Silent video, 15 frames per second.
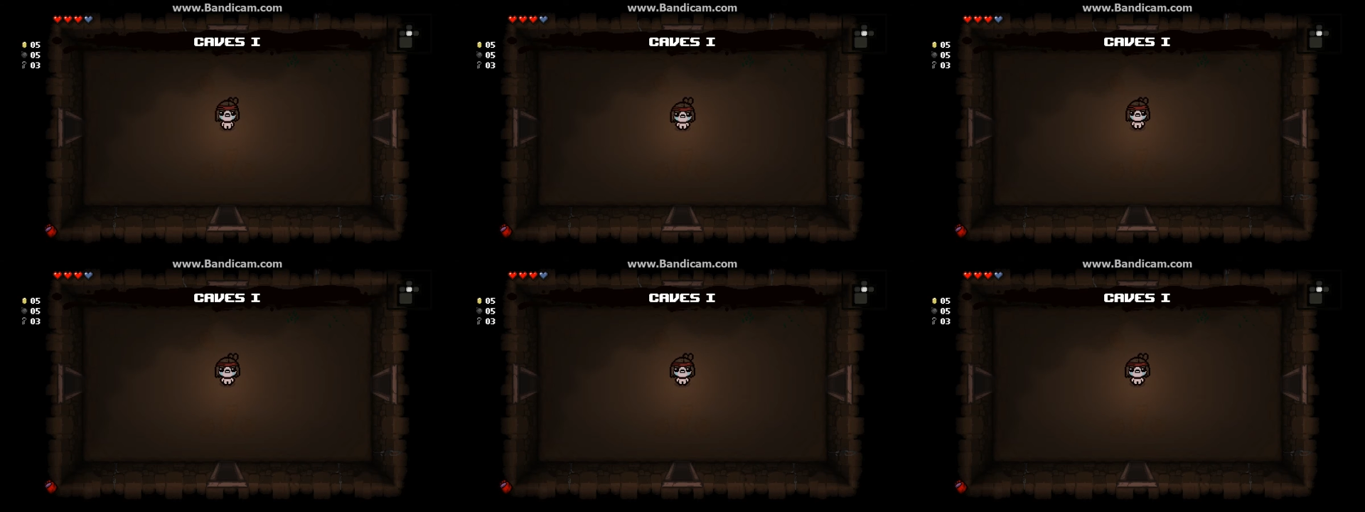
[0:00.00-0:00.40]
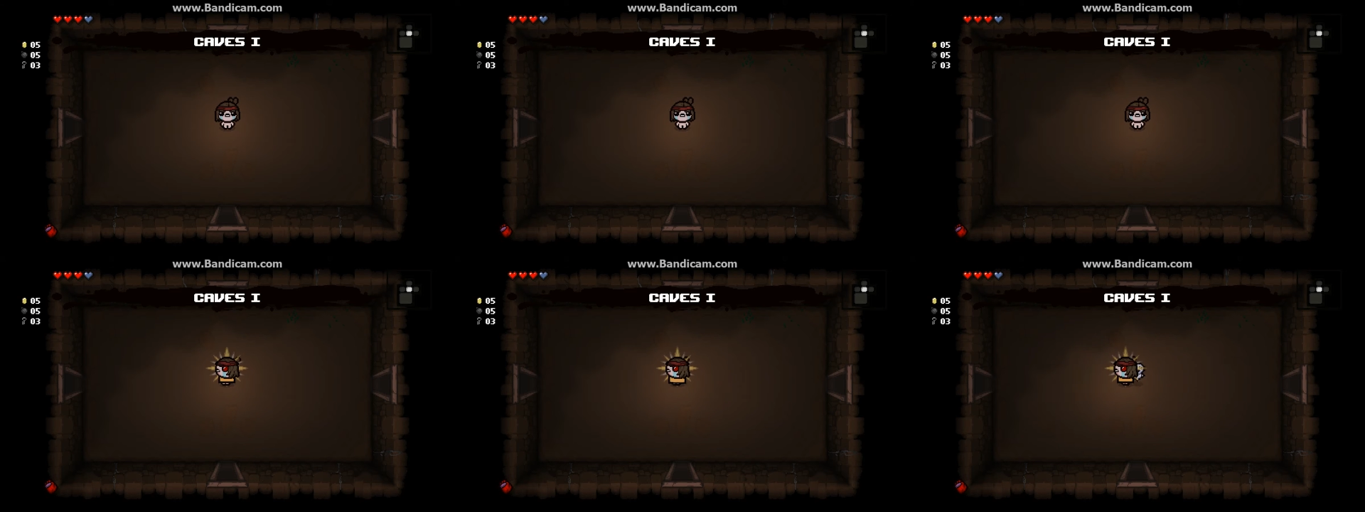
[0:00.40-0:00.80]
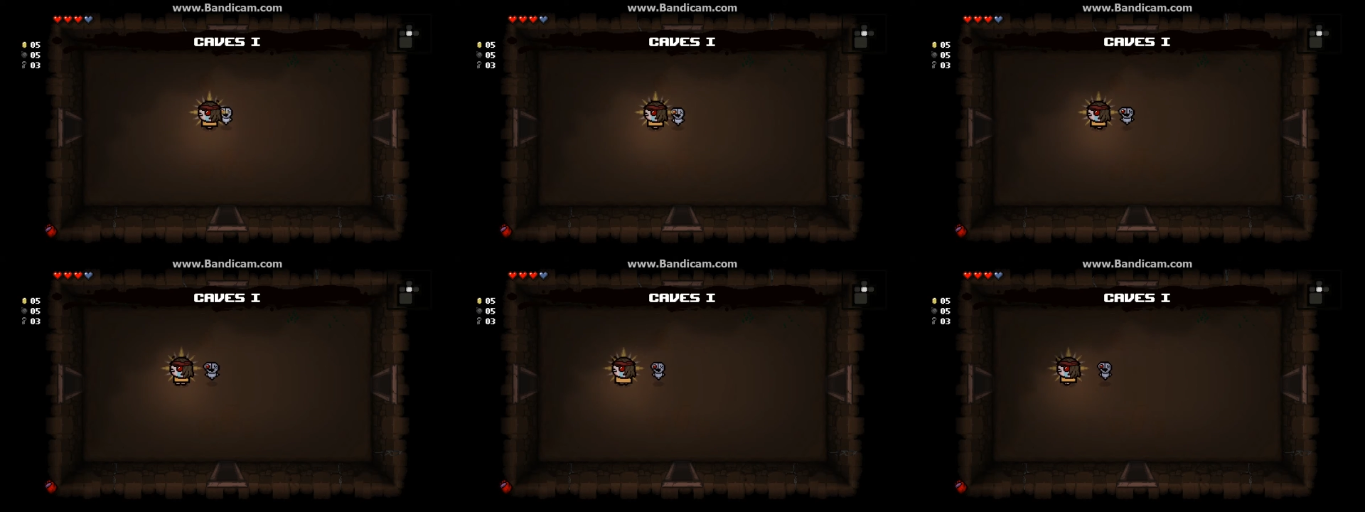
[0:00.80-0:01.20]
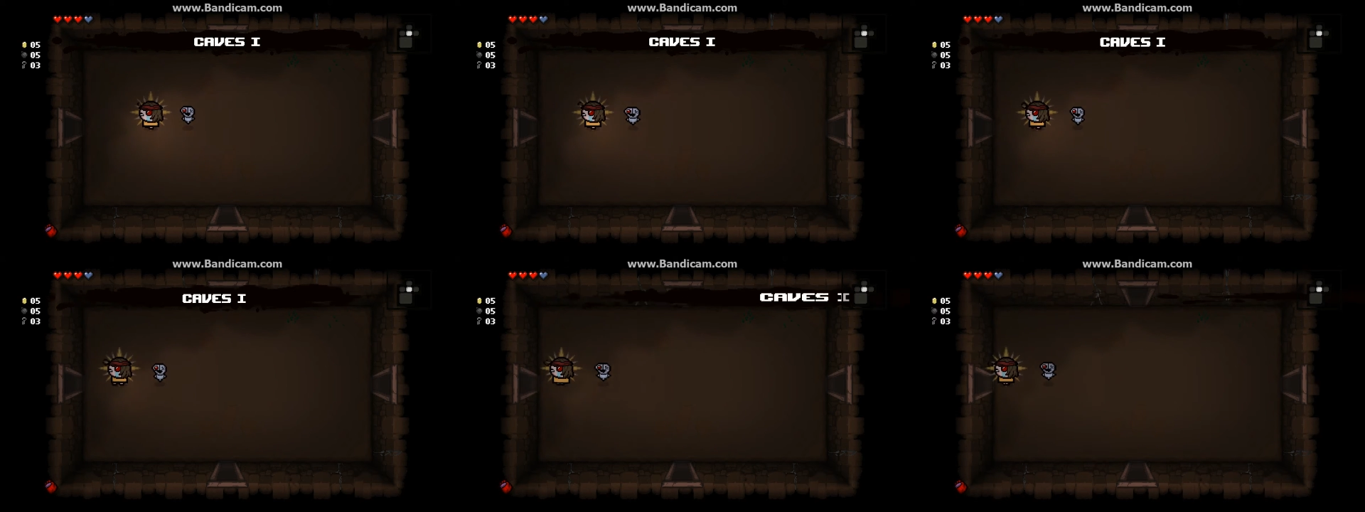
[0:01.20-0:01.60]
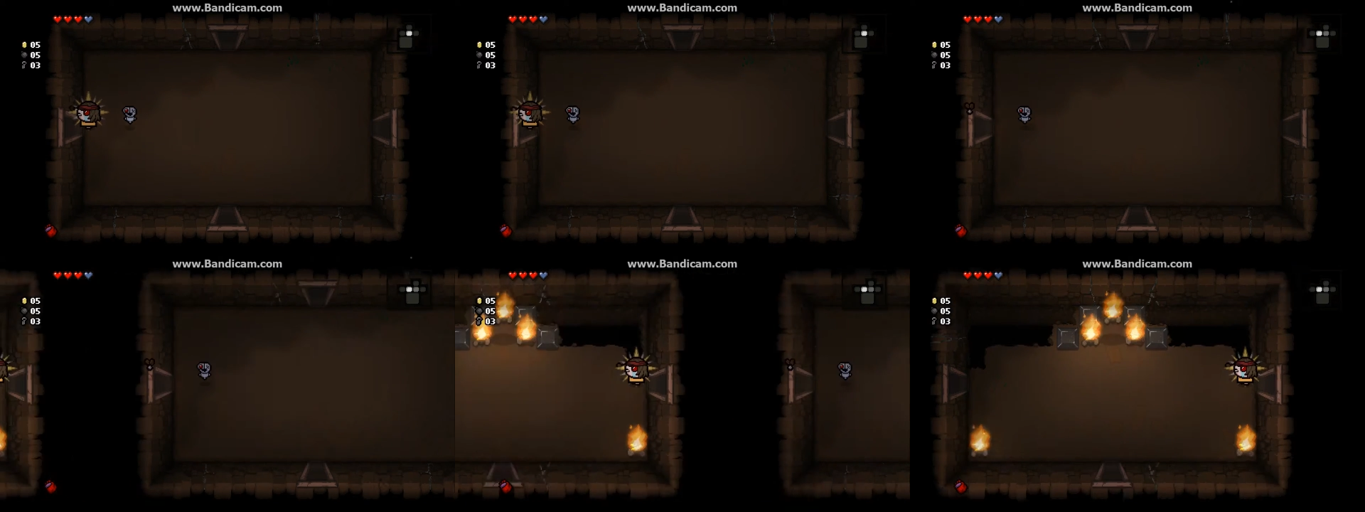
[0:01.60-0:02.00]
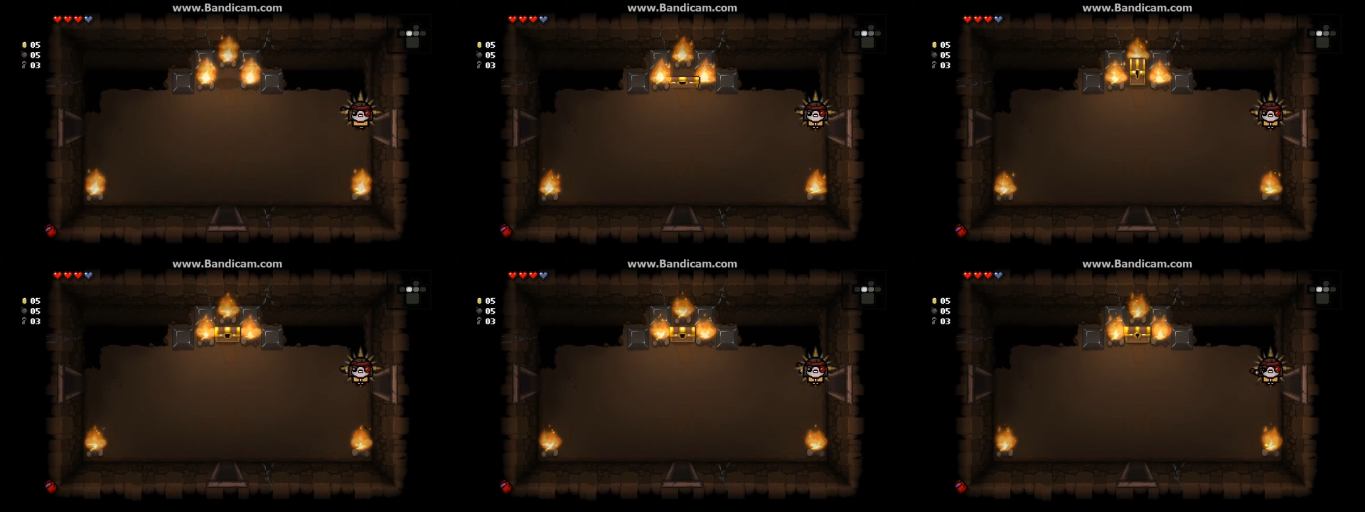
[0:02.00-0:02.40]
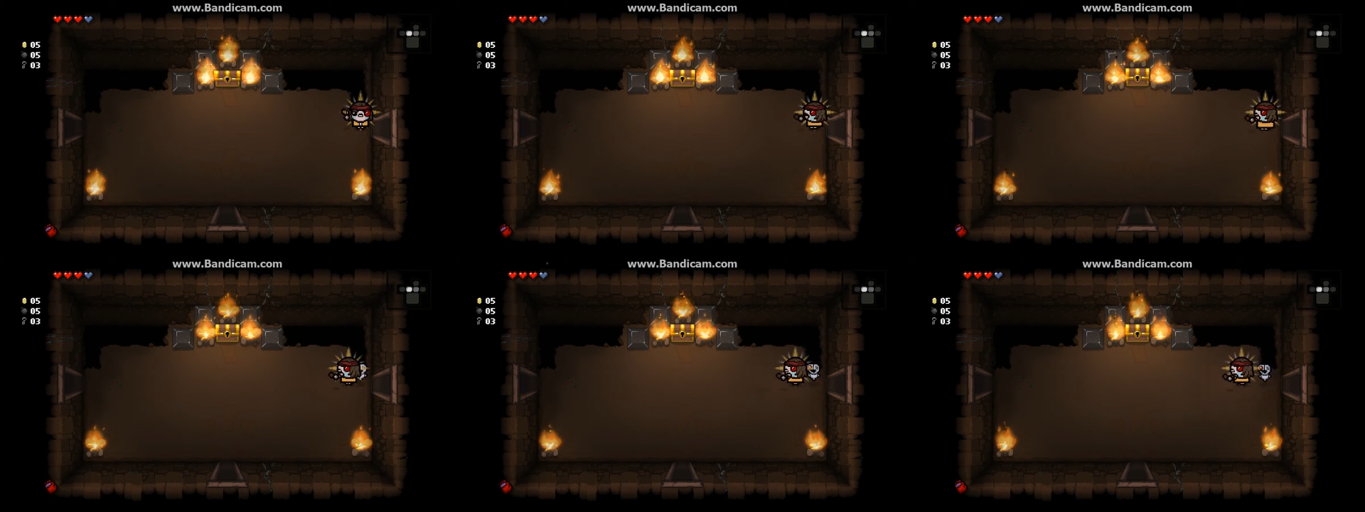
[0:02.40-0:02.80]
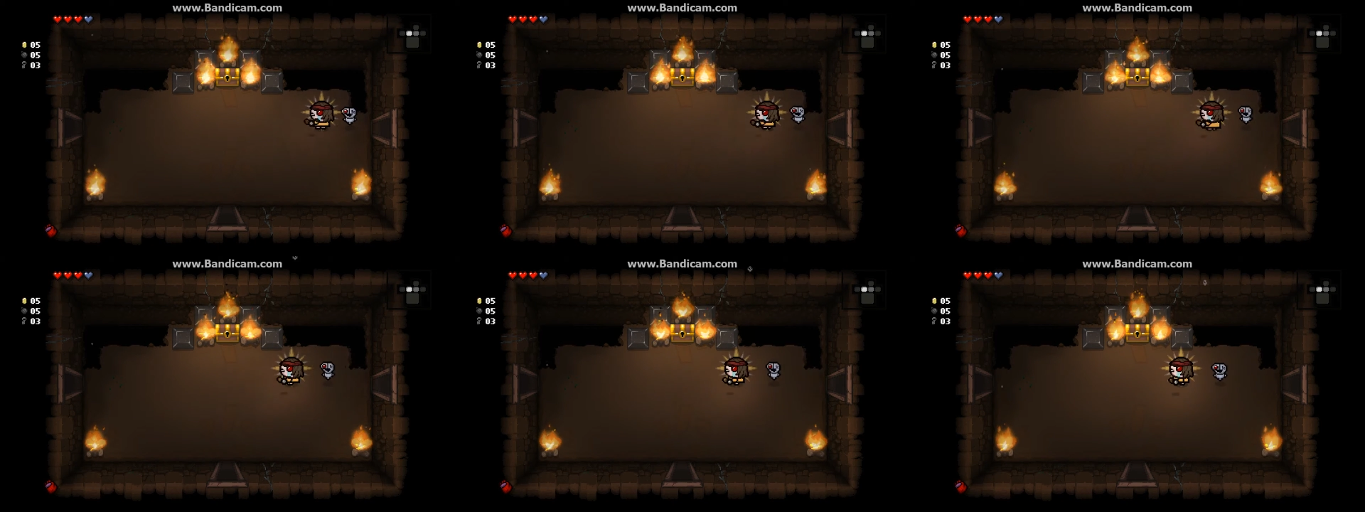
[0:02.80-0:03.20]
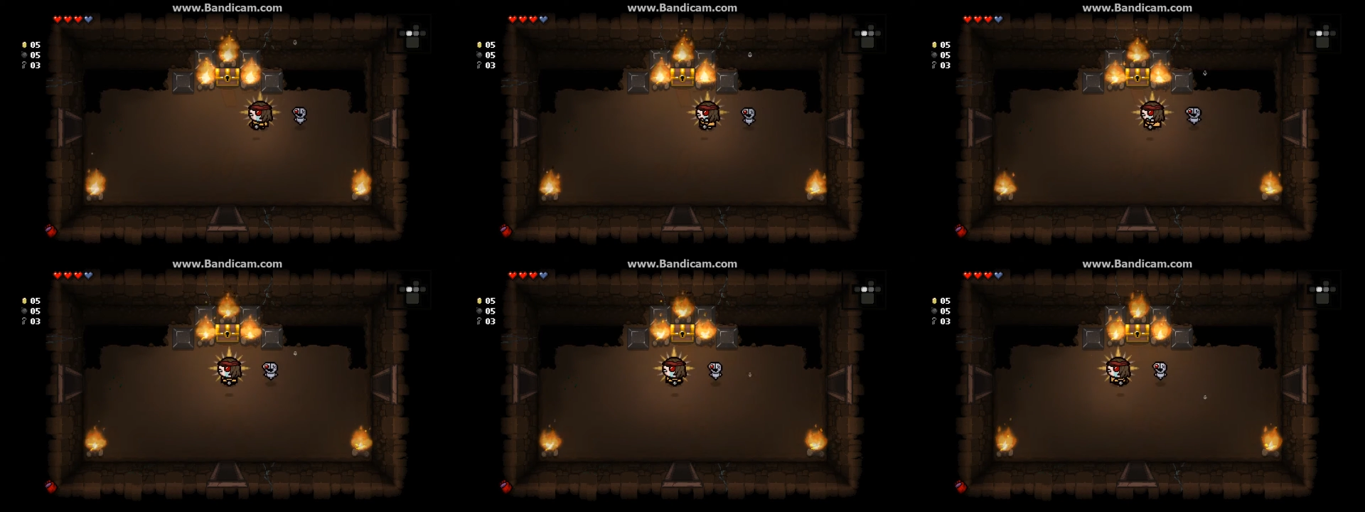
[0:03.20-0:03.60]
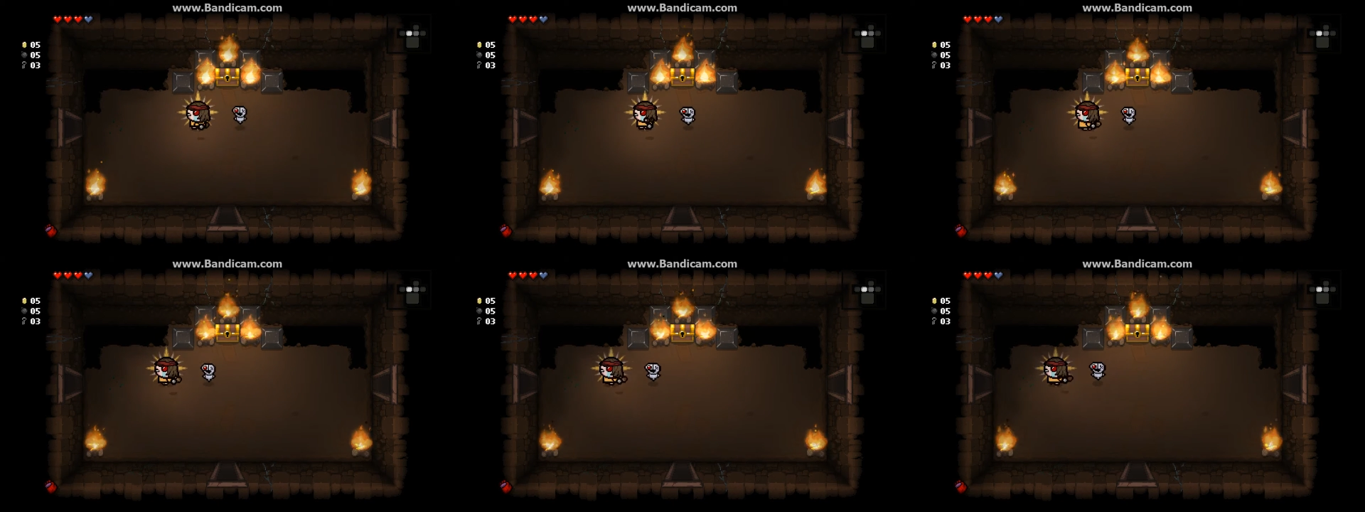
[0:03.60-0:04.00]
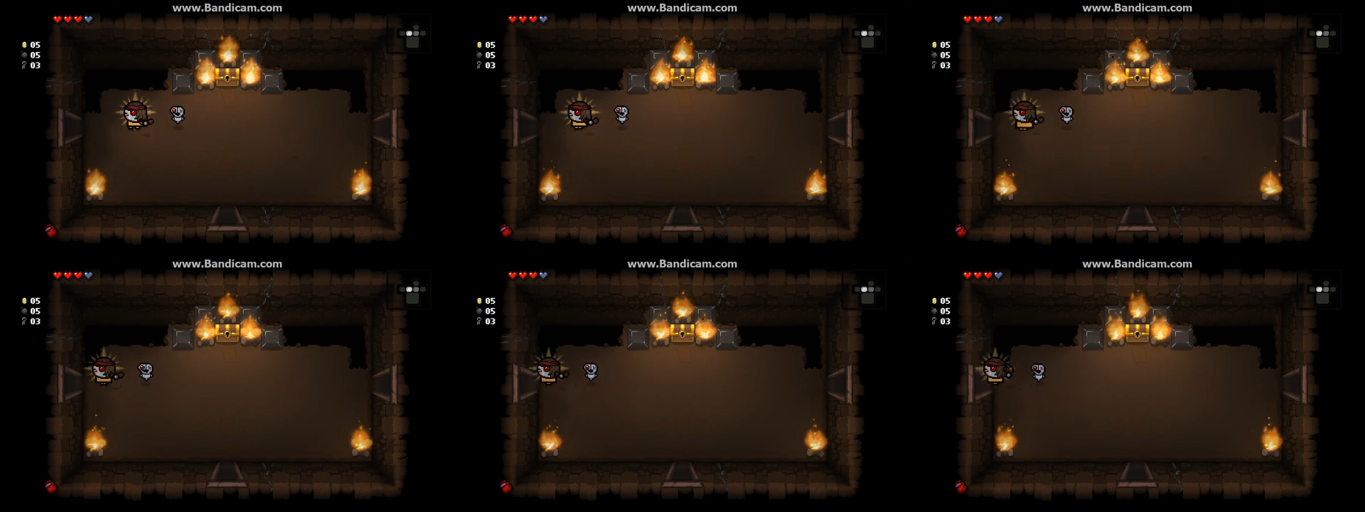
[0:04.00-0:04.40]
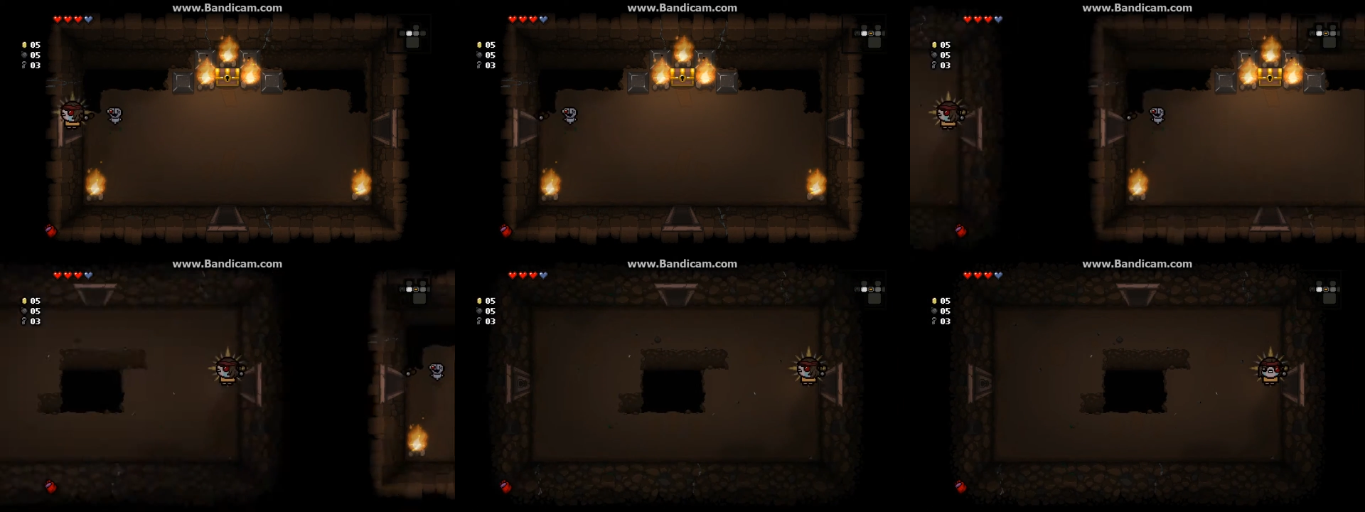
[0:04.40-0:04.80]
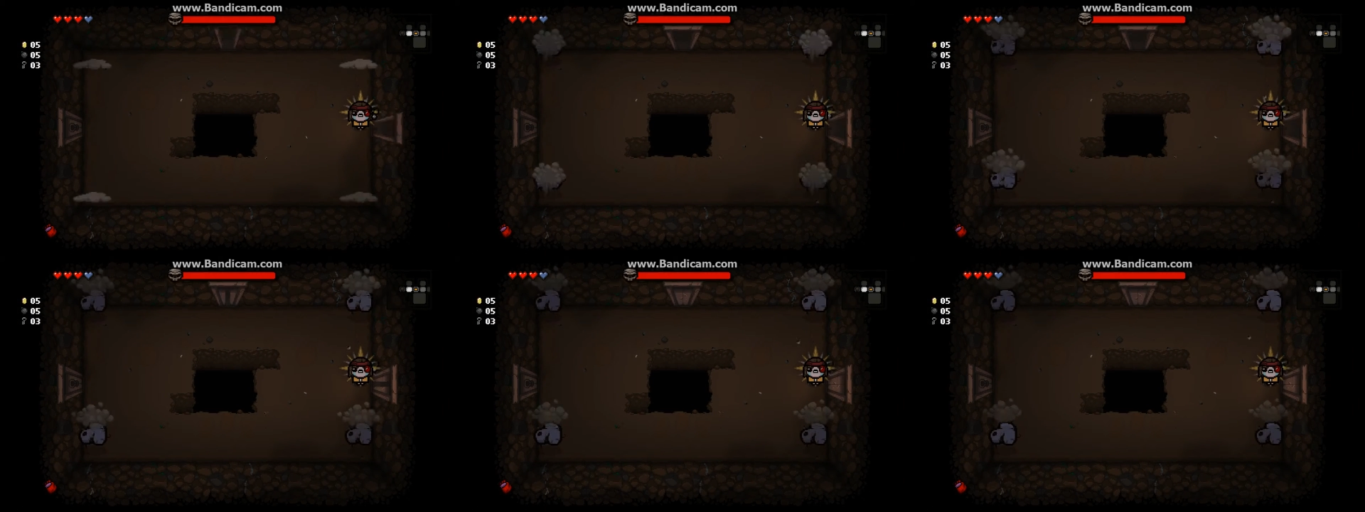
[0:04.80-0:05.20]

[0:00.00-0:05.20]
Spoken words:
[unreadable: no face in view]